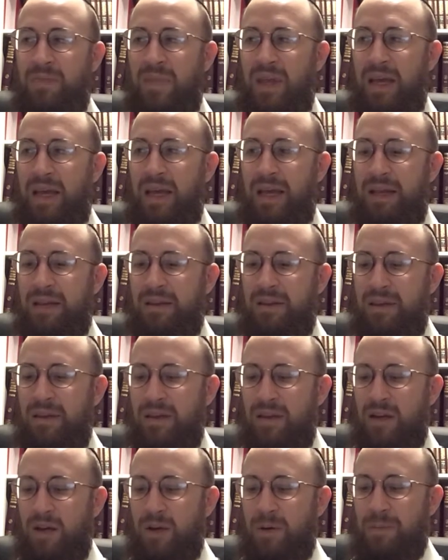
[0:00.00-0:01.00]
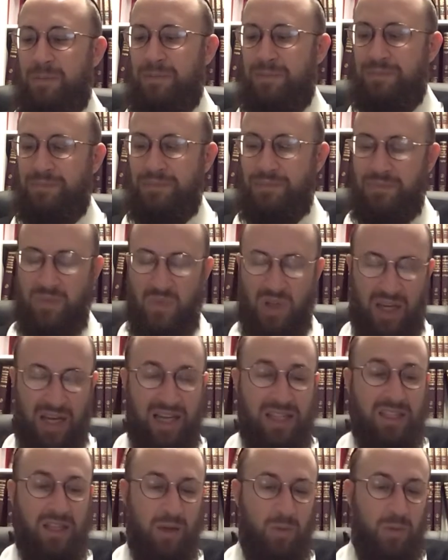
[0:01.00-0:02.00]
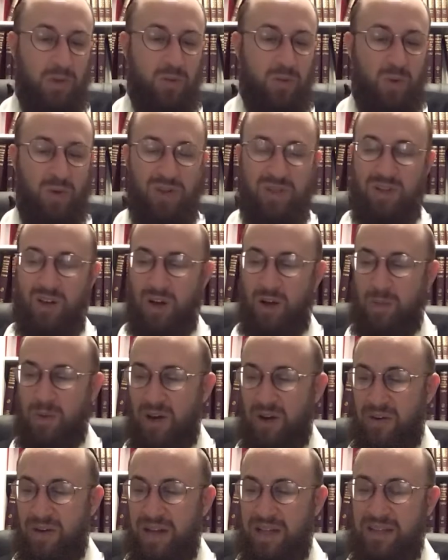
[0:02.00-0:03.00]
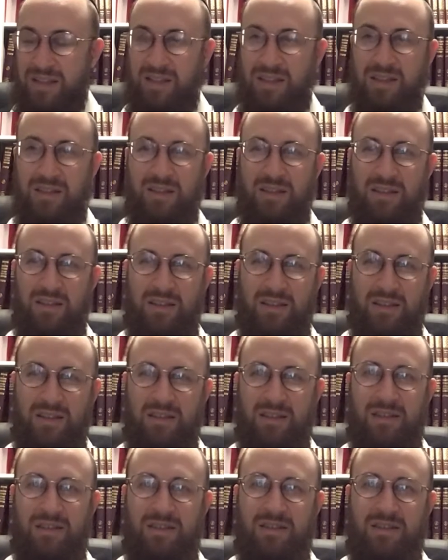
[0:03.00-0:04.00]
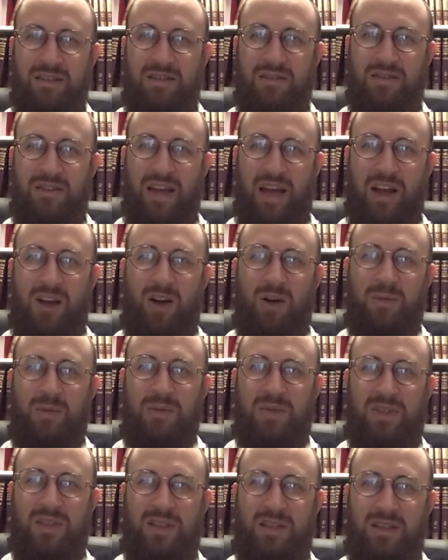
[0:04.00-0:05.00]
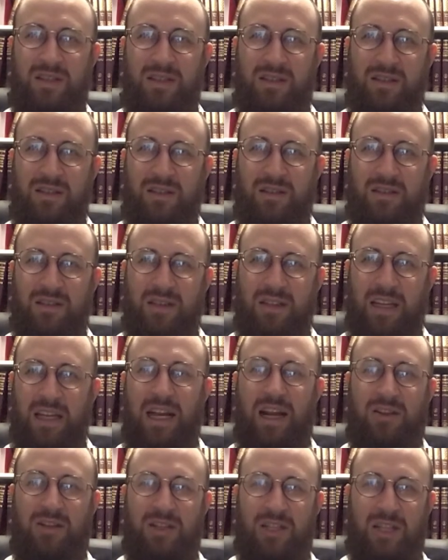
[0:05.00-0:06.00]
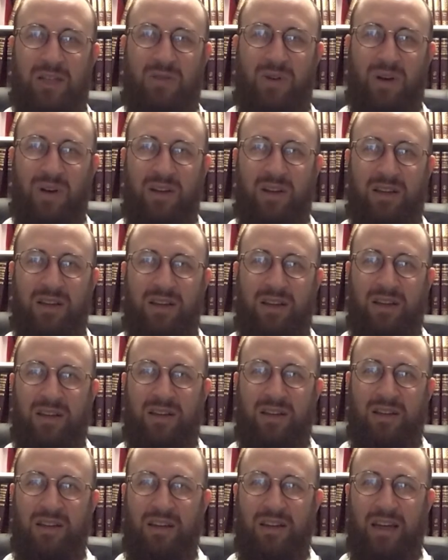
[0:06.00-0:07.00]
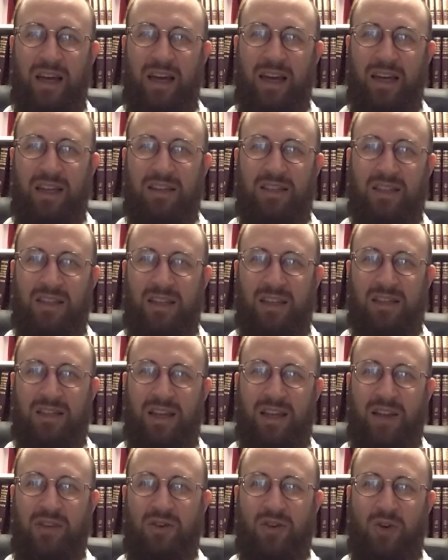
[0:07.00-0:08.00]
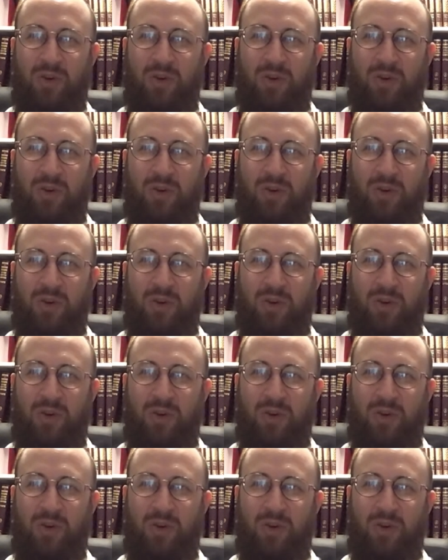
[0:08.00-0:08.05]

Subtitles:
and the Chesed Mishpat Tzedakah Ba'aretz that comes in Eretz Yisrael, and is centered